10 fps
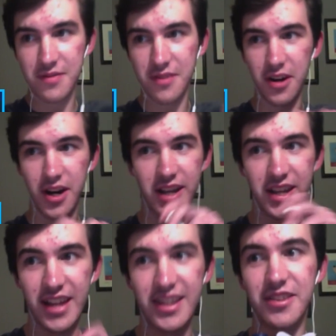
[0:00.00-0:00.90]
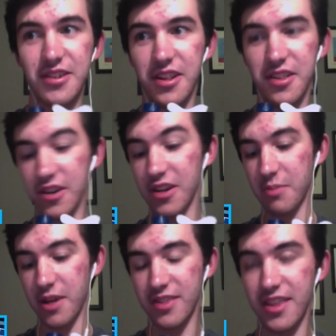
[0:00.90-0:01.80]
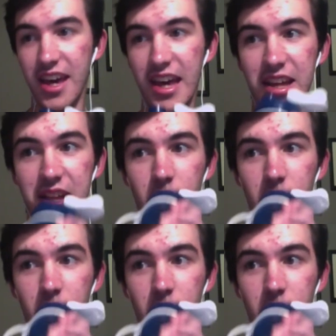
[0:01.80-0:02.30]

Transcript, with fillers: All right, yeah, now they're going to talk about that.